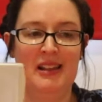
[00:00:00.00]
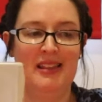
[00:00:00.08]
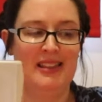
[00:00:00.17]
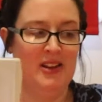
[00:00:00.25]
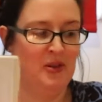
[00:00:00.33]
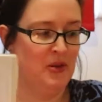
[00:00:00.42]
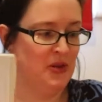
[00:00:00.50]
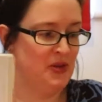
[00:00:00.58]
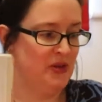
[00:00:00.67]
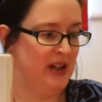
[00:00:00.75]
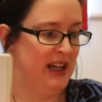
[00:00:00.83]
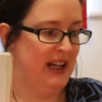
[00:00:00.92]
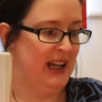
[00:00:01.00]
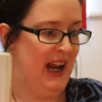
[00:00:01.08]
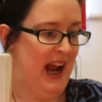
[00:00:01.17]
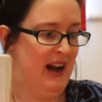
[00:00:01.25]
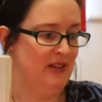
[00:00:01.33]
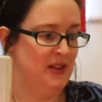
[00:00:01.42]
the ordering and
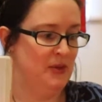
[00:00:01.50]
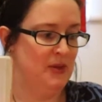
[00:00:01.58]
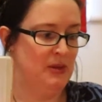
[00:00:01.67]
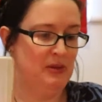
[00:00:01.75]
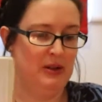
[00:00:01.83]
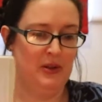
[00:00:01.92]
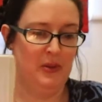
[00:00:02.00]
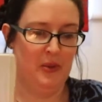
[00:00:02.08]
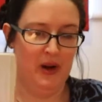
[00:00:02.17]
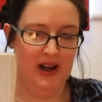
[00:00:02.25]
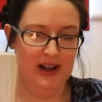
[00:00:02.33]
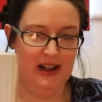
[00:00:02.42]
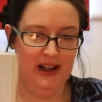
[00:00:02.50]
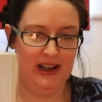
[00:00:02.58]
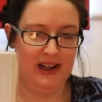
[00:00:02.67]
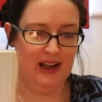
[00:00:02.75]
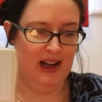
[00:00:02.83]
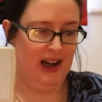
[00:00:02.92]
how this was all going to work.